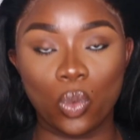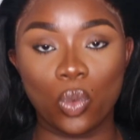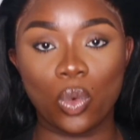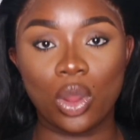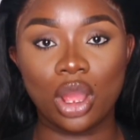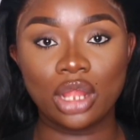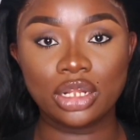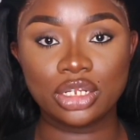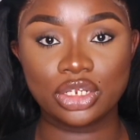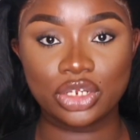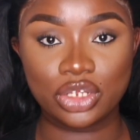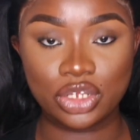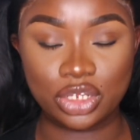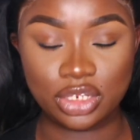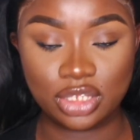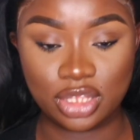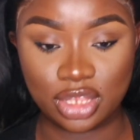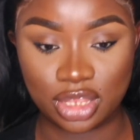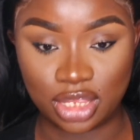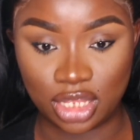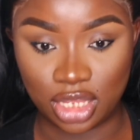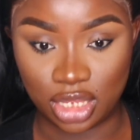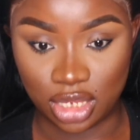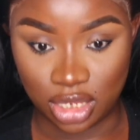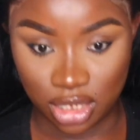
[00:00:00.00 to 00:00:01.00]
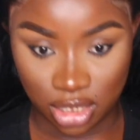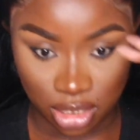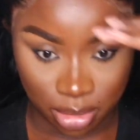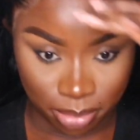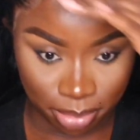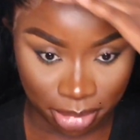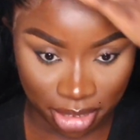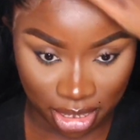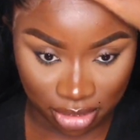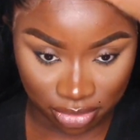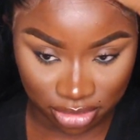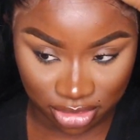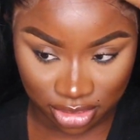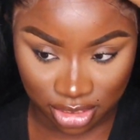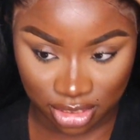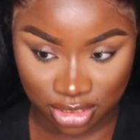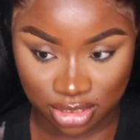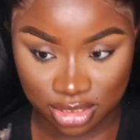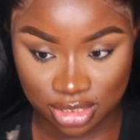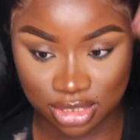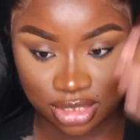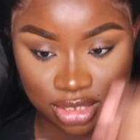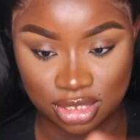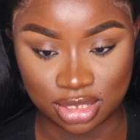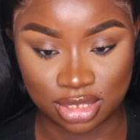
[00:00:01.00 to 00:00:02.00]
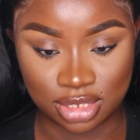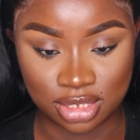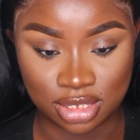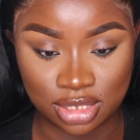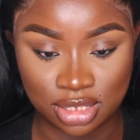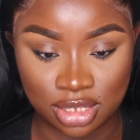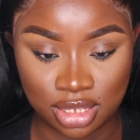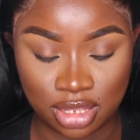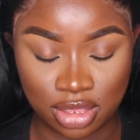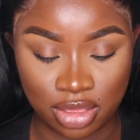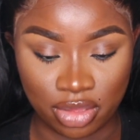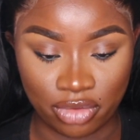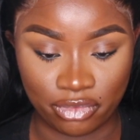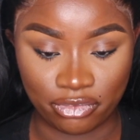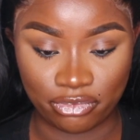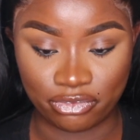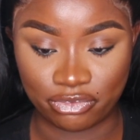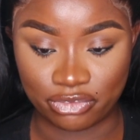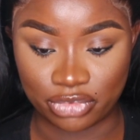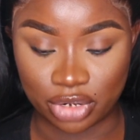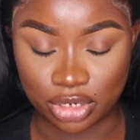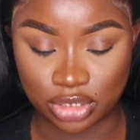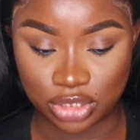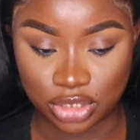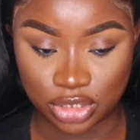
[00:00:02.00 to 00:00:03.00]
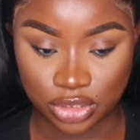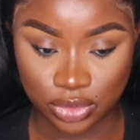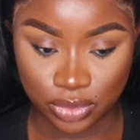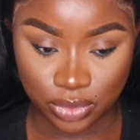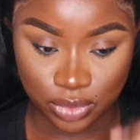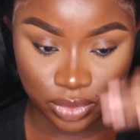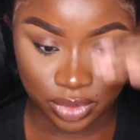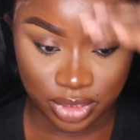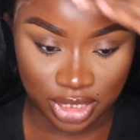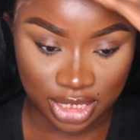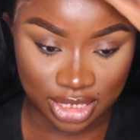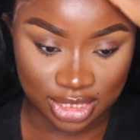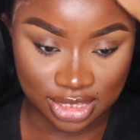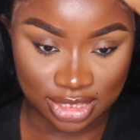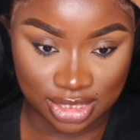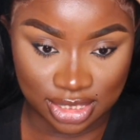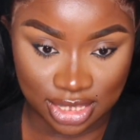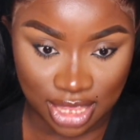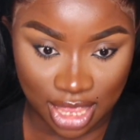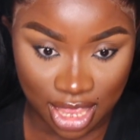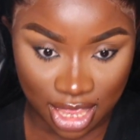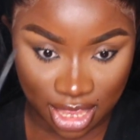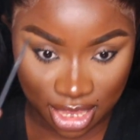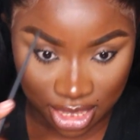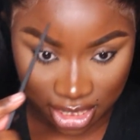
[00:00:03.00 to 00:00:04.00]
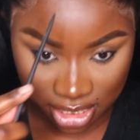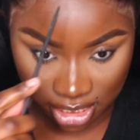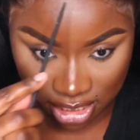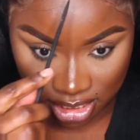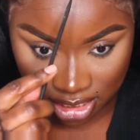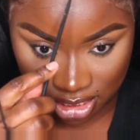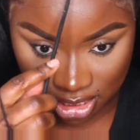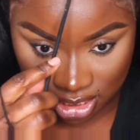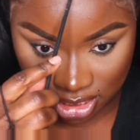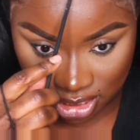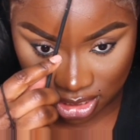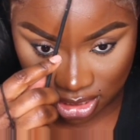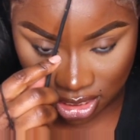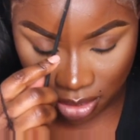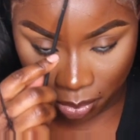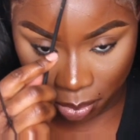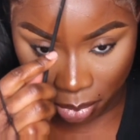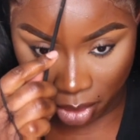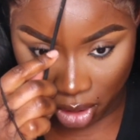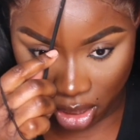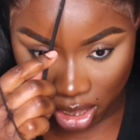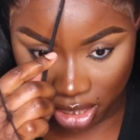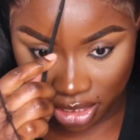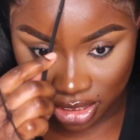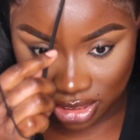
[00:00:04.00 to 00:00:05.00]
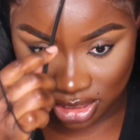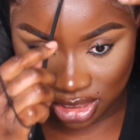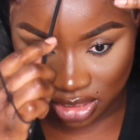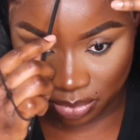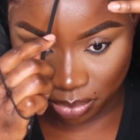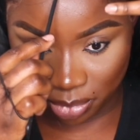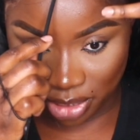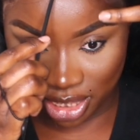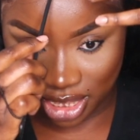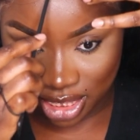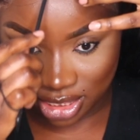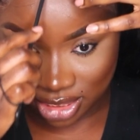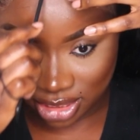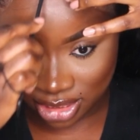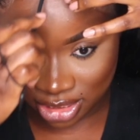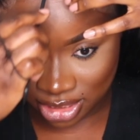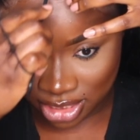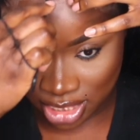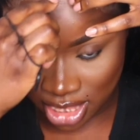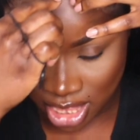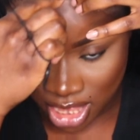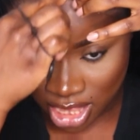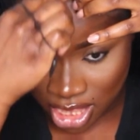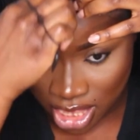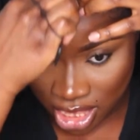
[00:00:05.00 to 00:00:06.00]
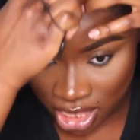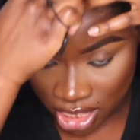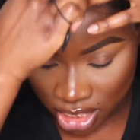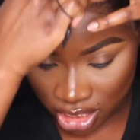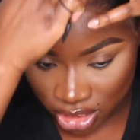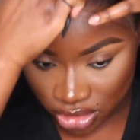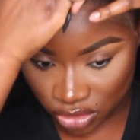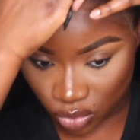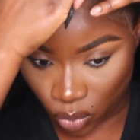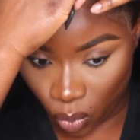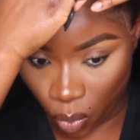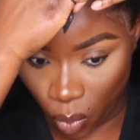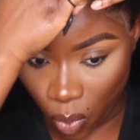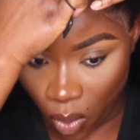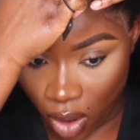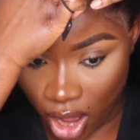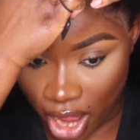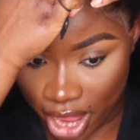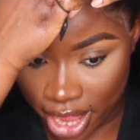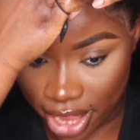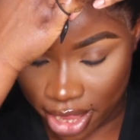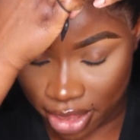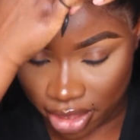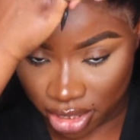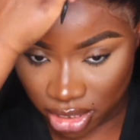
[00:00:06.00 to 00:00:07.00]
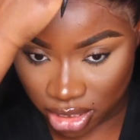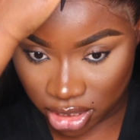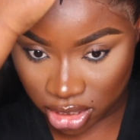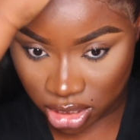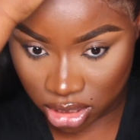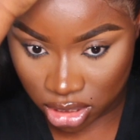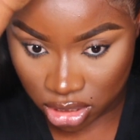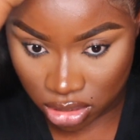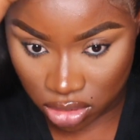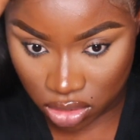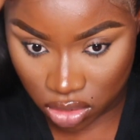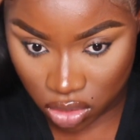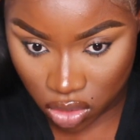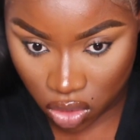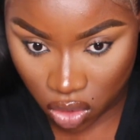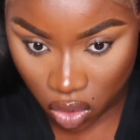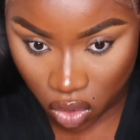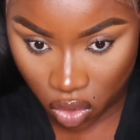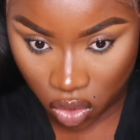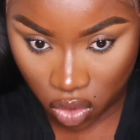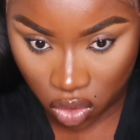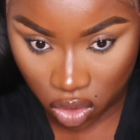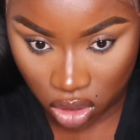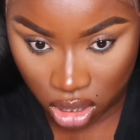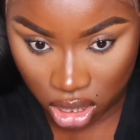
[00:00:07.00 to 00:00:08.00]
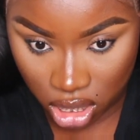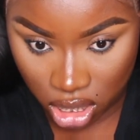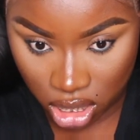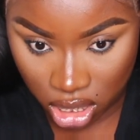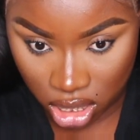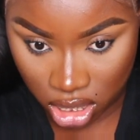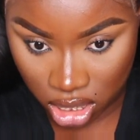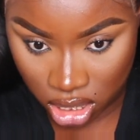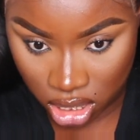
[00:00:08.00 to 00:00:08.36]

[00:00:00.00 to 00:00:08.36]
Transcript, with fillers: One good thing about this frontal is that the parting space is quite long,